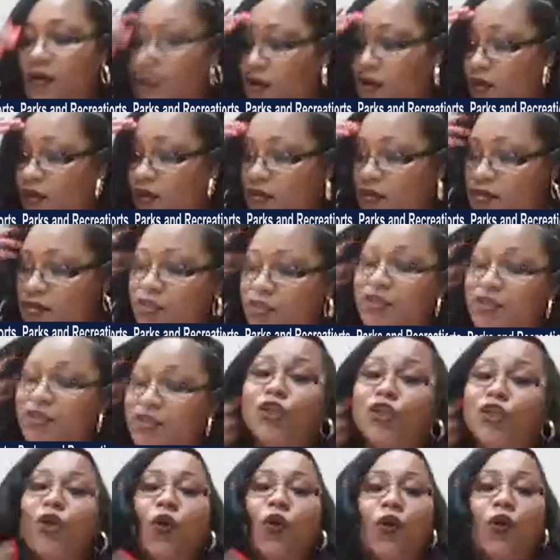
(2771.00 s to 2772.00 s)

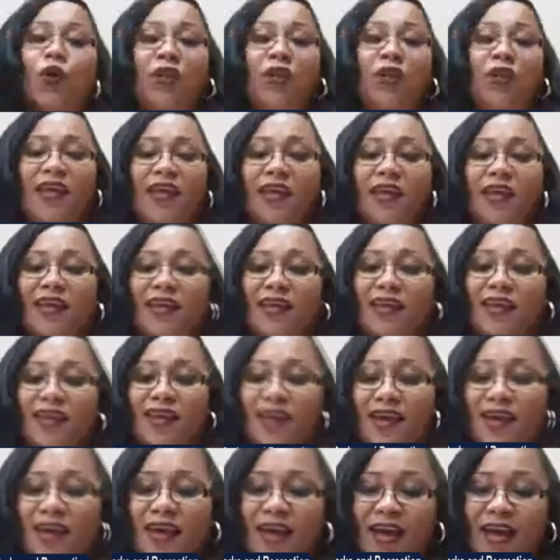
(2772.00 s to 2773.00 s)
slowly
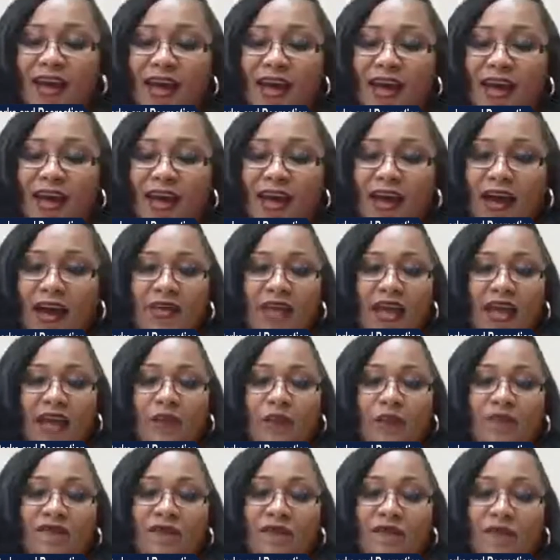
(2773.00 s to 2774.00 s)
yet
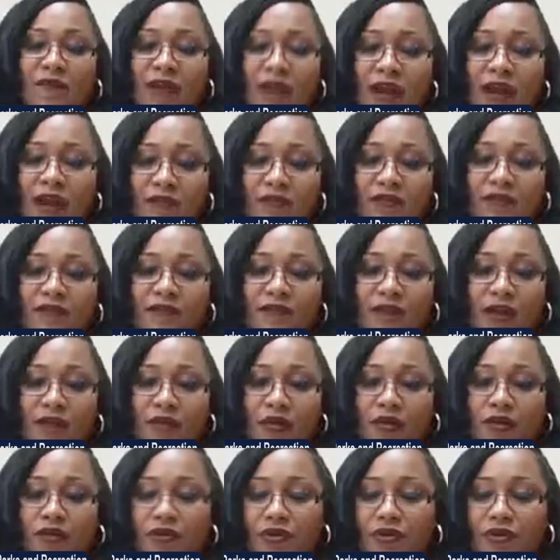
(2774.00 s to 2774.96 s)
very, very graciously